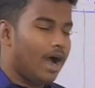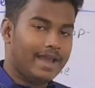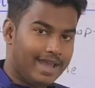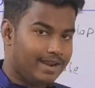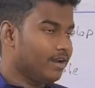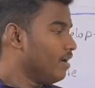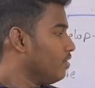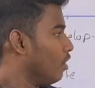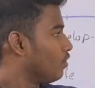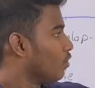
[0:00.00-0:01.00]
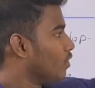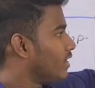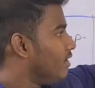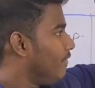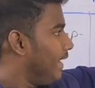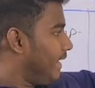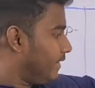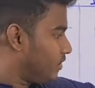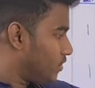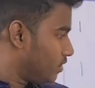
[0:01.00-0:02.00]
Again your total
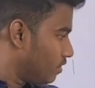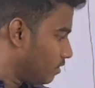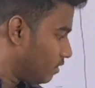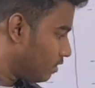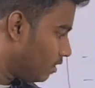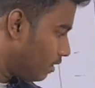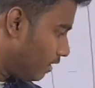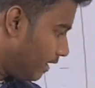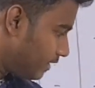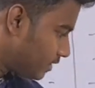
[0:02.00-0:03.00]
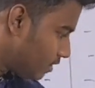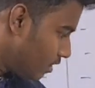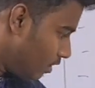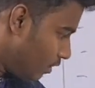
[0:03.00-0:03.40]
weightage is